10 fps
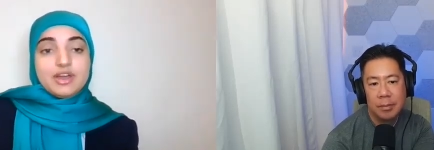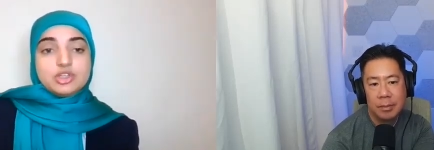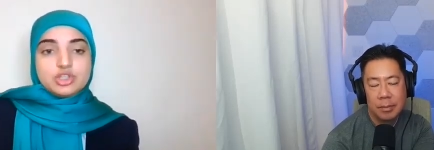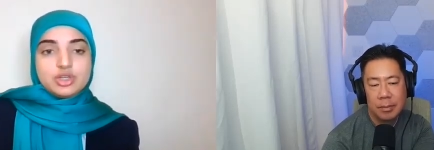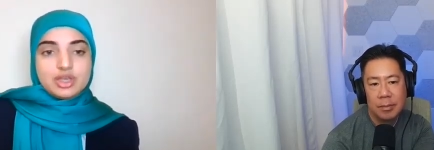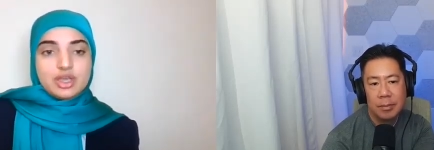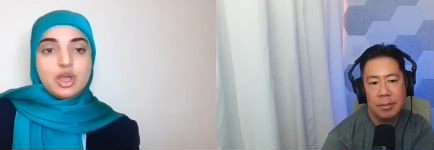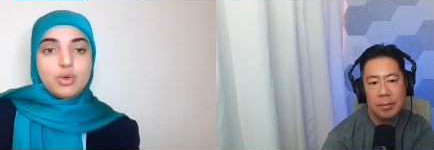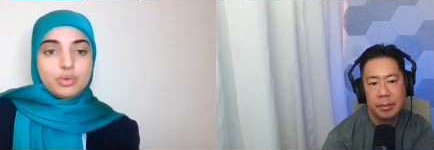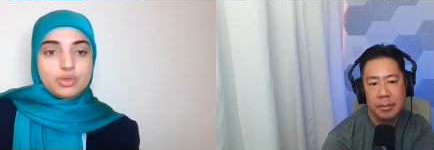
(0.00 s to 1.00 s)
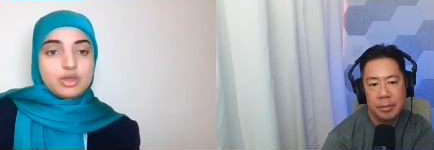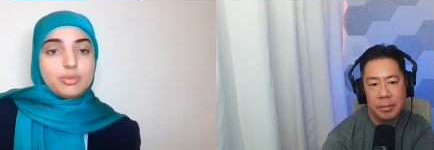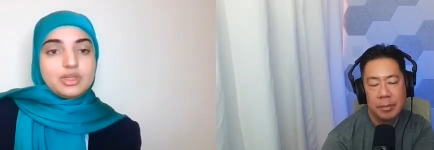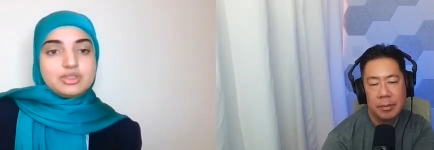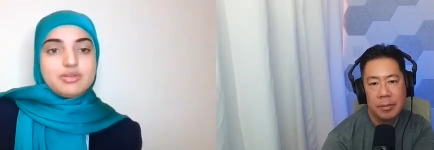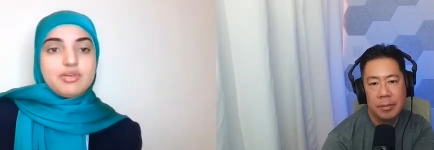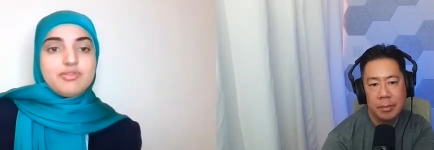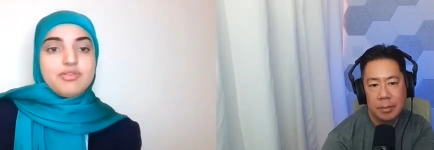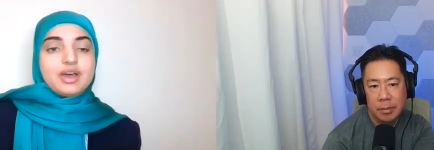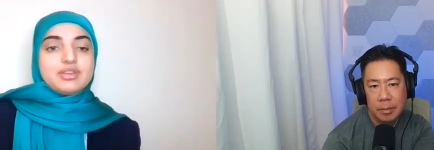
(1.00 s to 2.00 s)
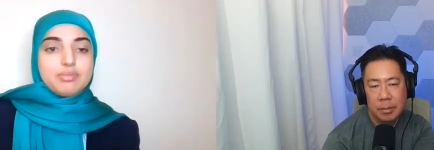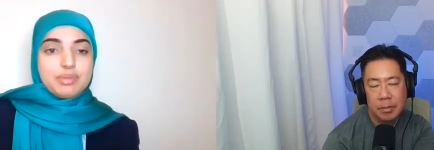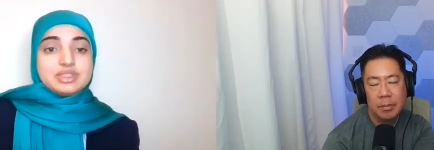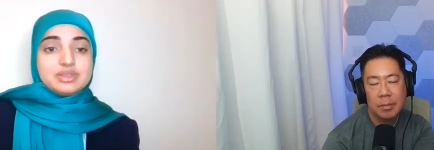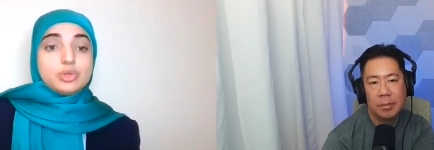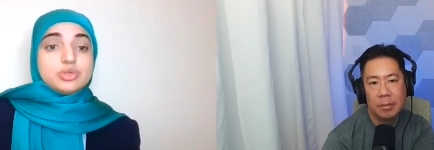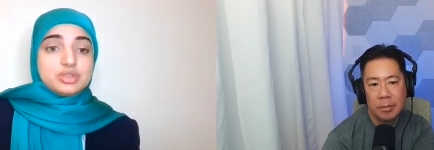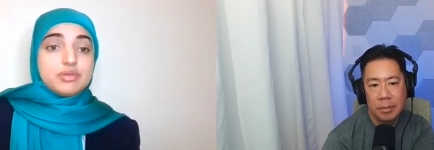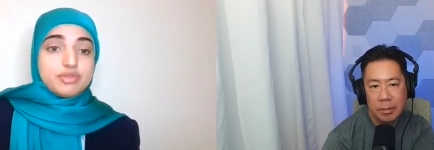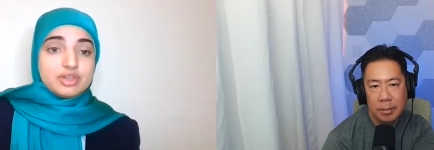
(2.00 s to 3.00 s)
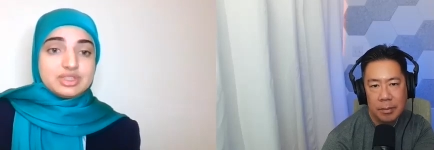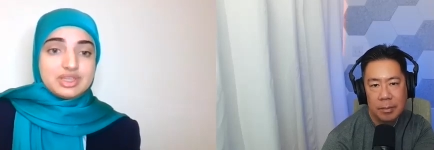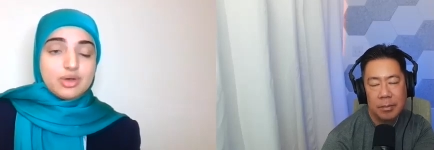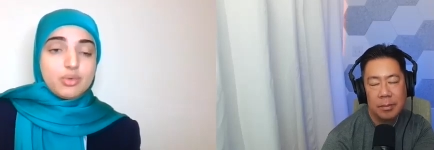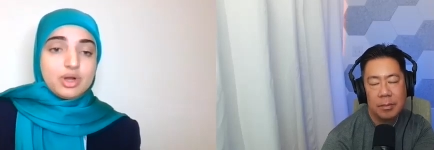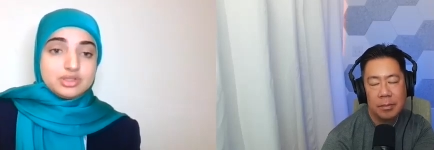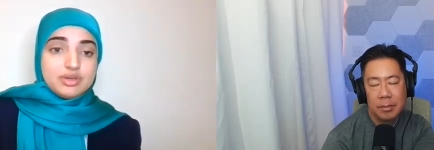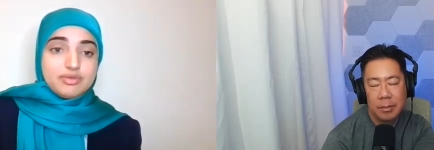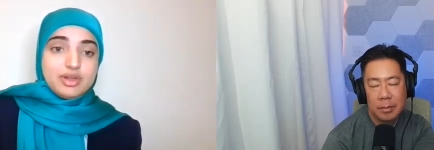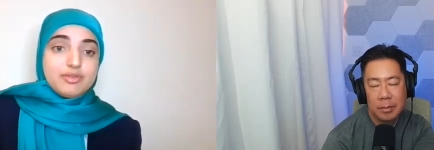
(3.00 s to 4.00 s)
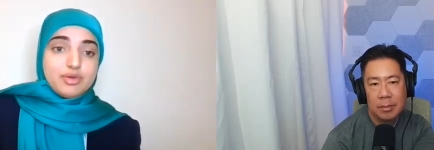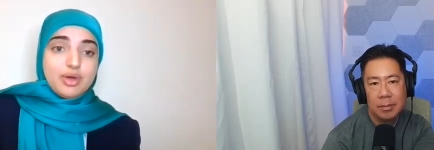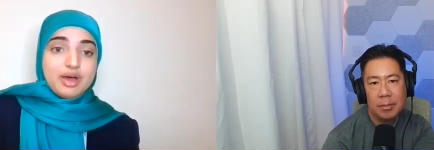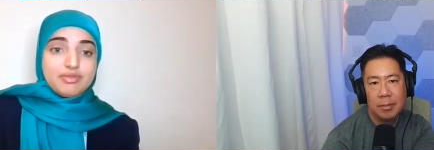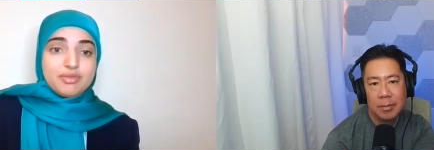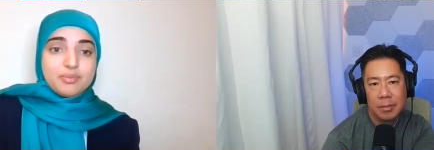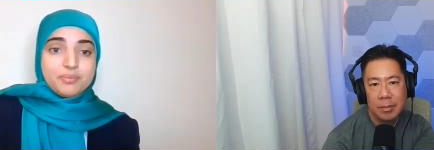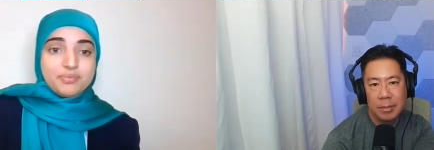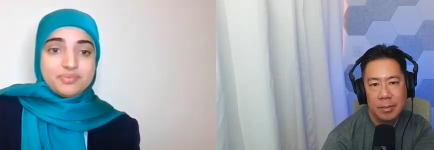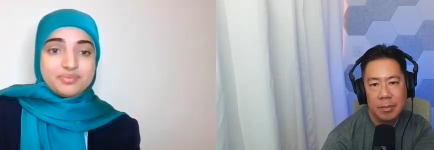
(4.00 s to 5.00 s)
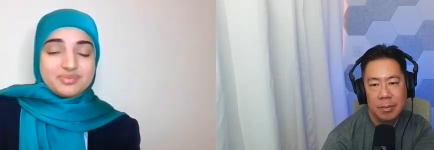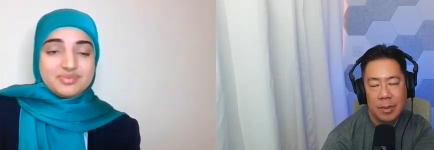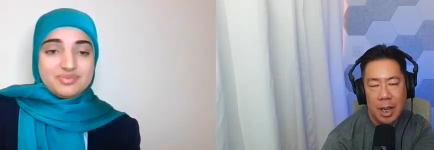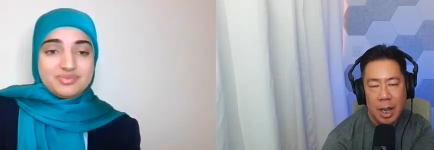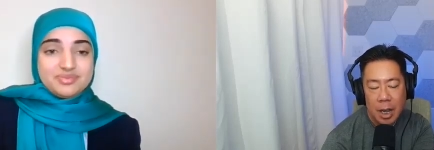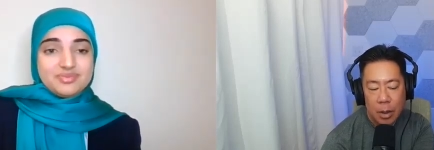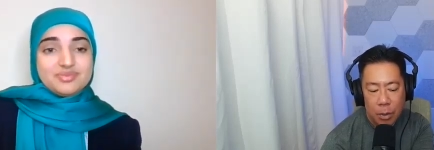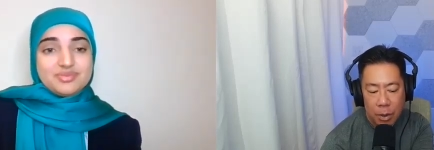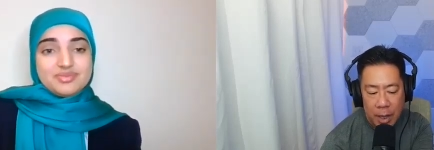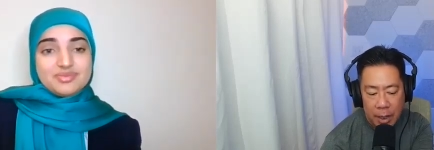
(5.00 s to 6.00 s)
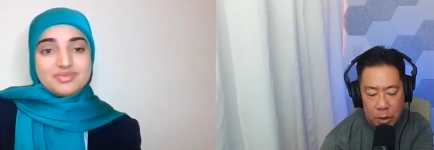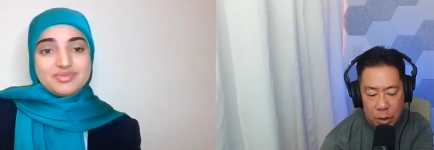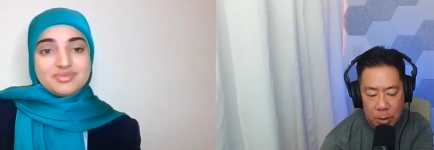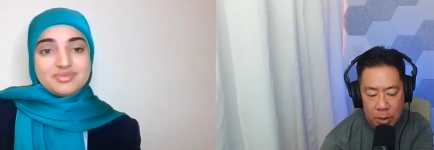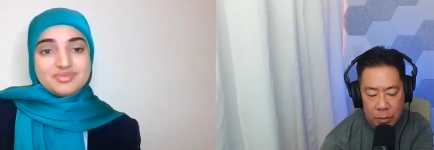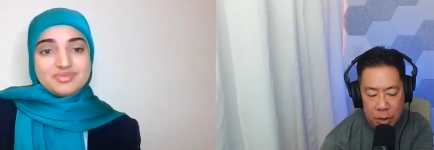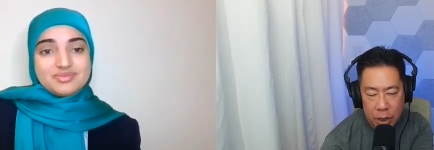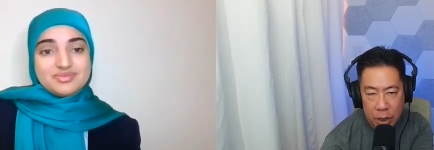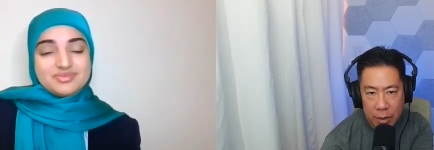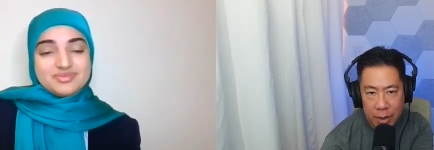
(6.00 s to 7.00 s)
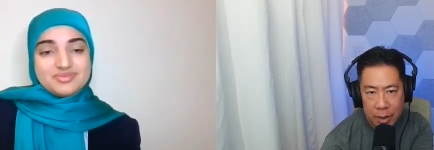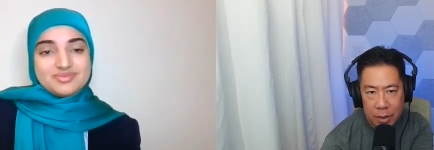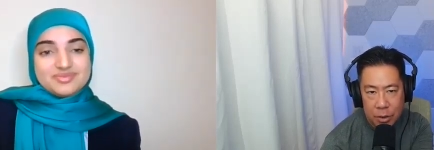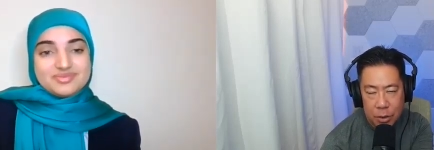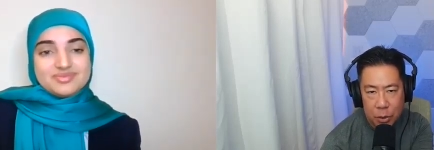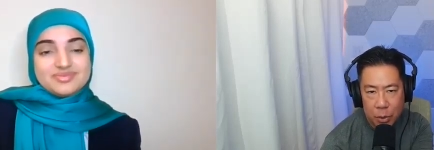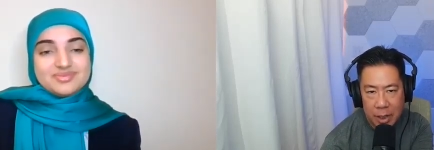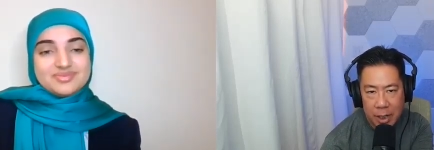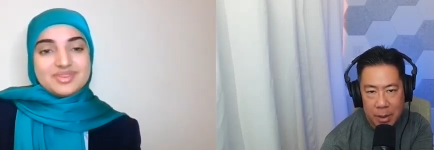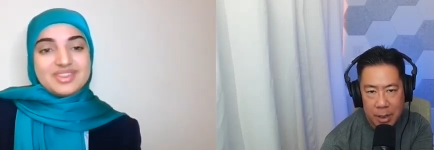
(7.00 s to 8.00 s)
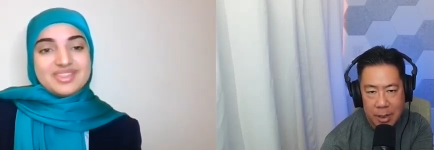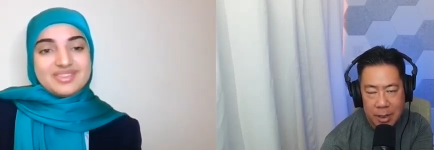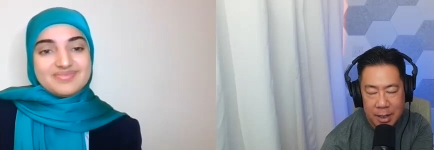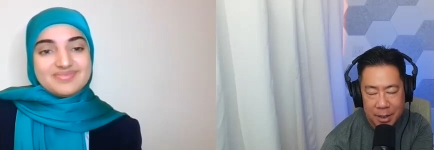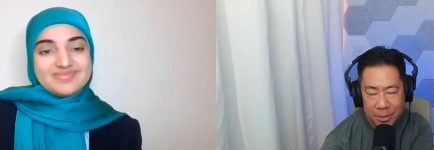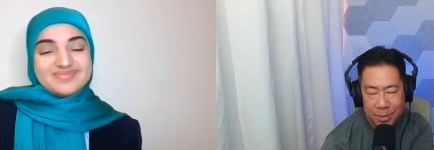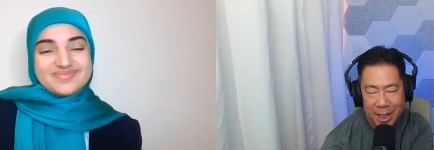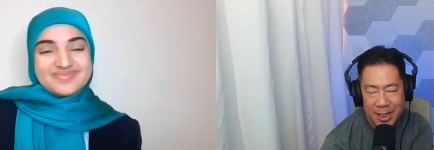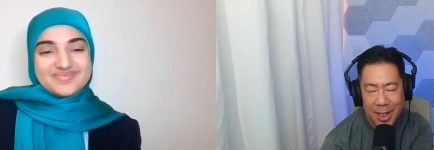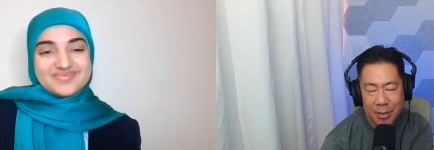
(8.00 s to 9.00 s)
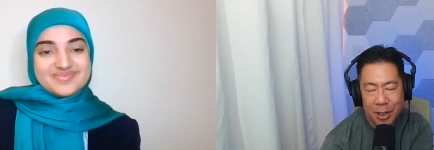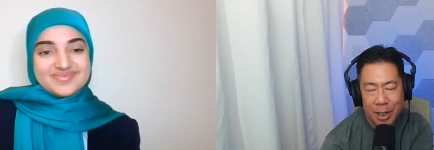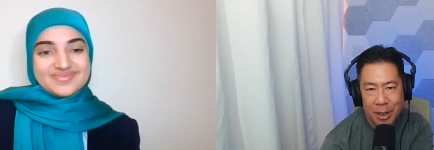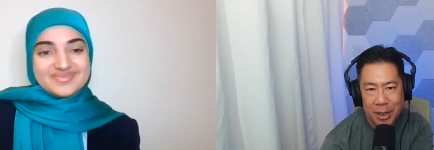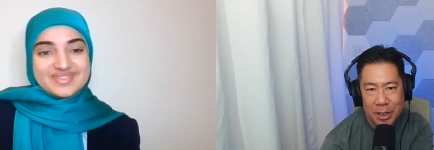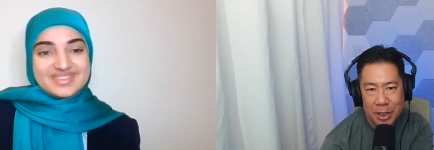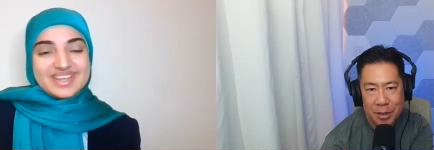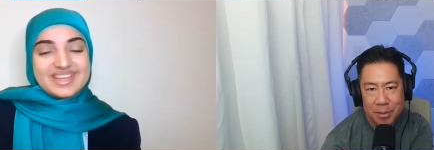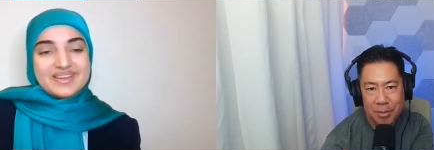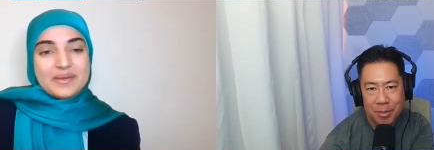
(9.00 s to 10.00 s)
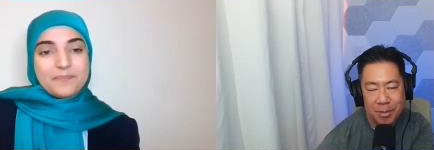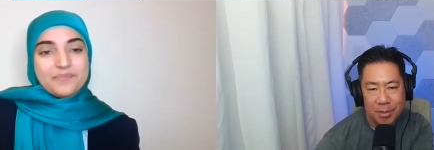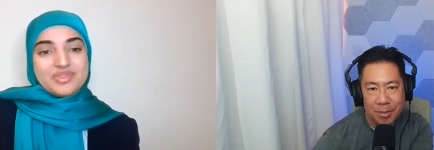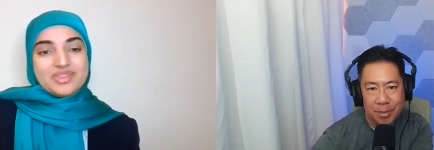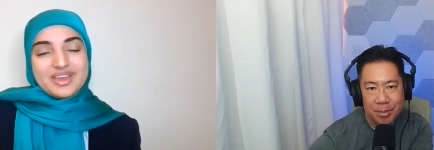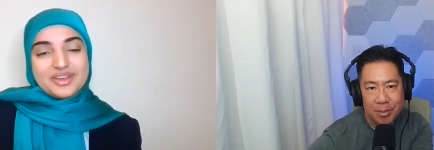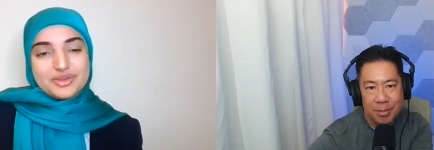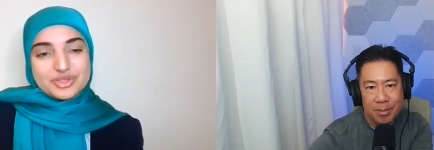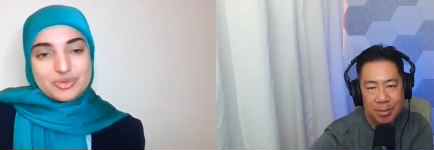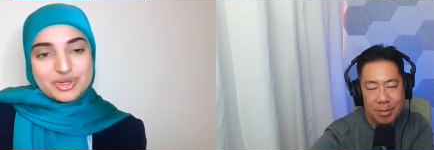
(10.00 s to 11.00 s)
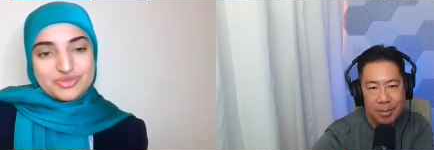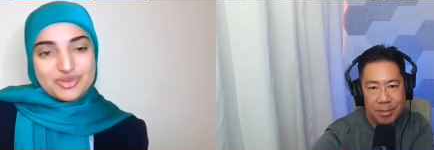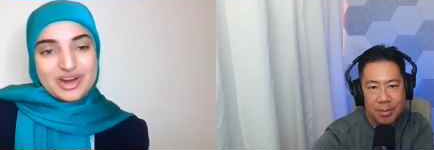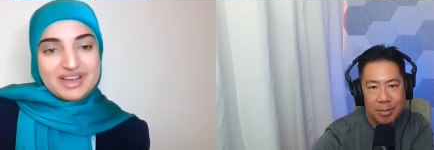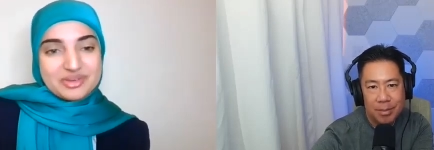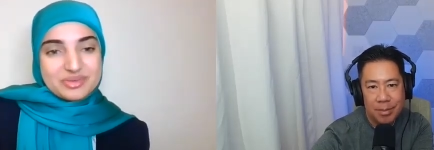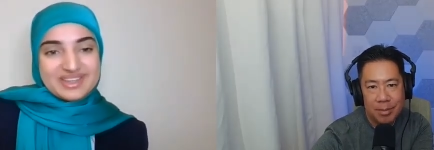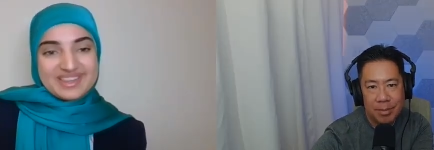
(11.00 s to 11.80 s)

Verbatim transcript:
Speaker 1: eventually, with the cumulative effect, makes the most difference in the quality of life you have.
Speaker 2: Well, thank you so much for sharing your story time and insight. And thanks again for coming on the show.
Speaker 1: Thank you so much for having me.